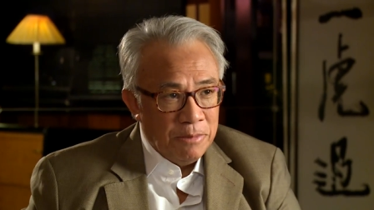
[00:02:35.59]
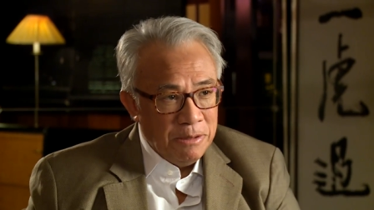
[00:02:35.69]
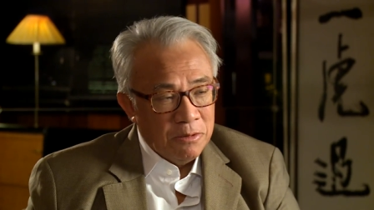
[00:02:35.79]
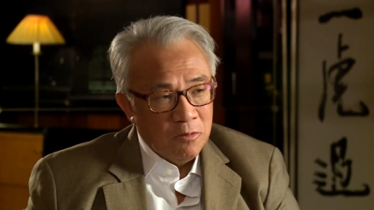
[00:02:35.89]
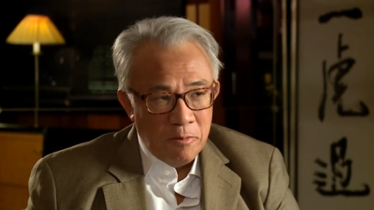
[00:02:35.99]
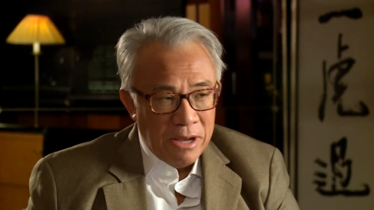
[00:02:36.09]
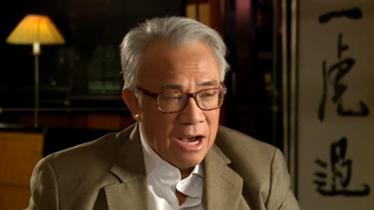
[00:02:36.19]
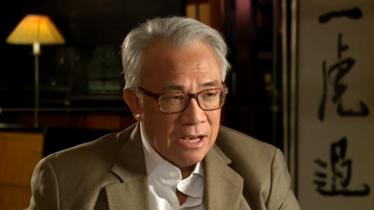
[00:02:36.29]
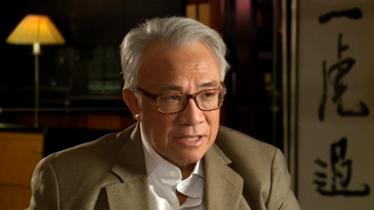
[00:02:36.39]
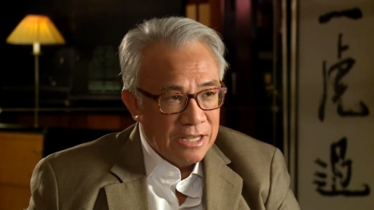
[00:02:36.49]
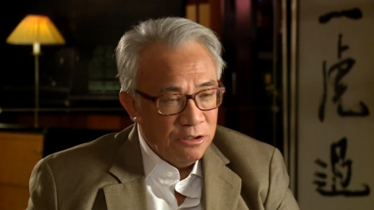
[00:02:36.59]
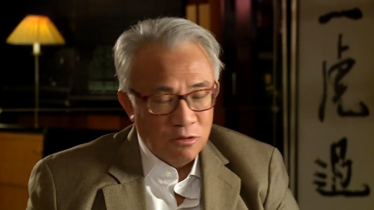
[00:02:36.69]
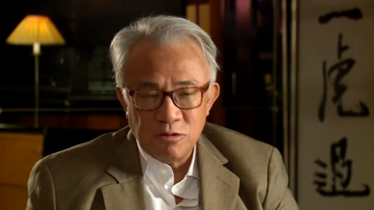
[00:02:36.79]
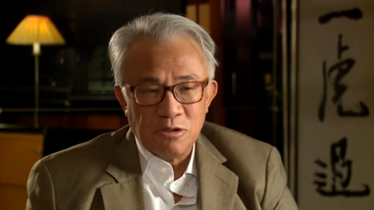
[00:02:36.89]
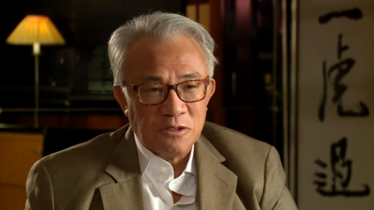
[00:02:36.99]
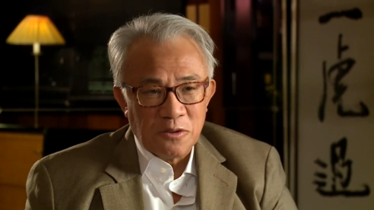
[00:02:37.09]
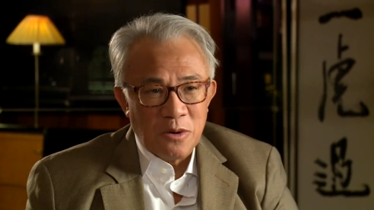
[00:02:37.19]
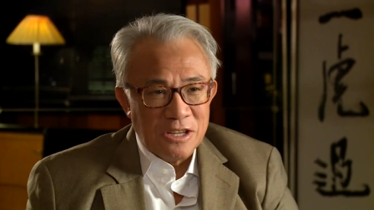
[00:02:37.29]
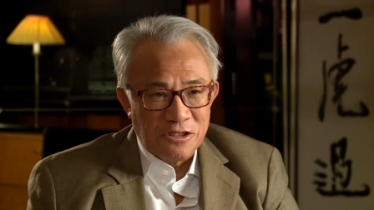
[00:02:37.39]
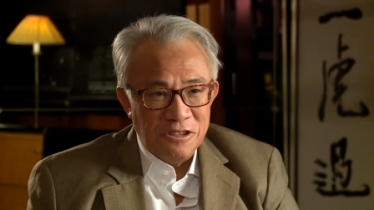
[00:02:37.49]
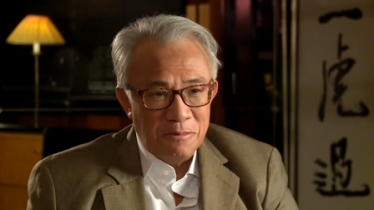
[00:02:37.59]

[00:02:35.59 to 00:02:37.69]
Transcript: people will be asking you all sorts of questions